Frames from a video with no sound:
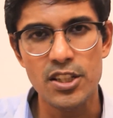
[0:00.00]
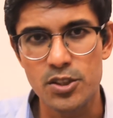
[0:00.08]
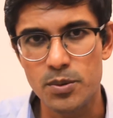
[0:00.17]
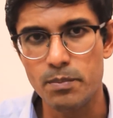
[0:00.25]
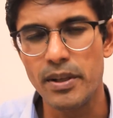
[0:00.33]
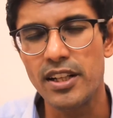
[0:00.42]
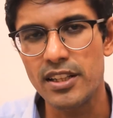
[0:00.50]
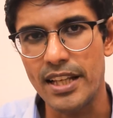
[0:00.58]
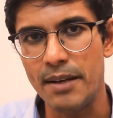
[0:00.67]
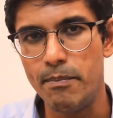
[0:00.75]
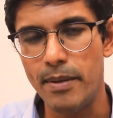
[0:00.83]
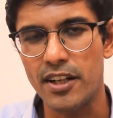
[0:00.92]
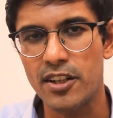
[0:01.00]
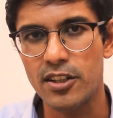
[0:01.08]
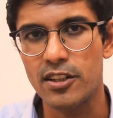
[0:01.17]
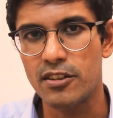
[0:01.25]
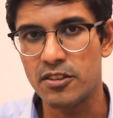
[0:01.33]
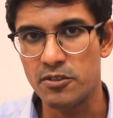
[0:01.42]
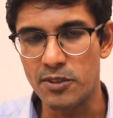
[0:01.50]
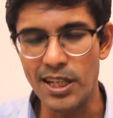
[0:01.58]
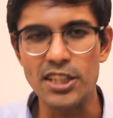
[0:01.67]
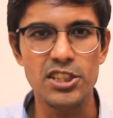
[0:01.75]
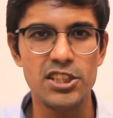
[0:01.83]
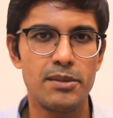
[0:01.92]
to build a better
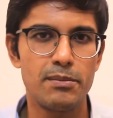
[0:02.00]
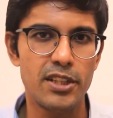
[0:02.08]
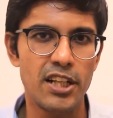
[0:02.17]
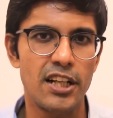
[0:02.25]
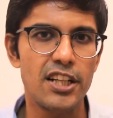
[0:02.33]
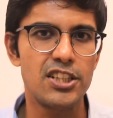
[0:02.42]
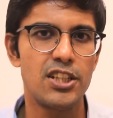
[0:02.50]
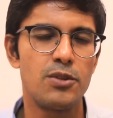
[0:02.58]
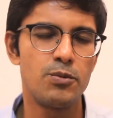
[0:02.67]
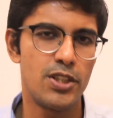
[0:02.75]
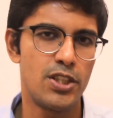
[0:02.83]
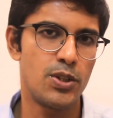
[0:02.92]
relationship and connection with